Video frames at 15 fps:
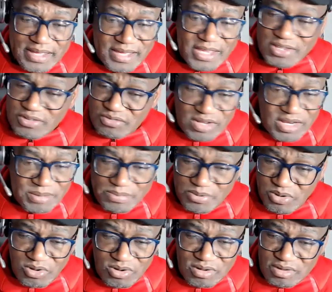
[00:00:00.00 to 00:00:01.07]
It's really
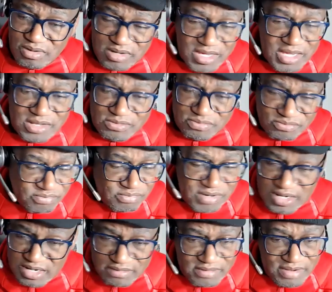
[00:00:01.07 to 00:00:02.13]
poor. It's
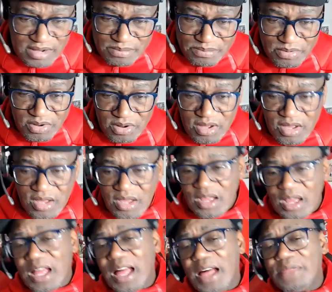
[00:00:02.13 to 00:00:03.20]
really, really poor.
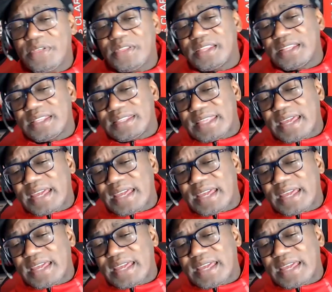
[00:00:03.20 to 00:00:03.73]
Other than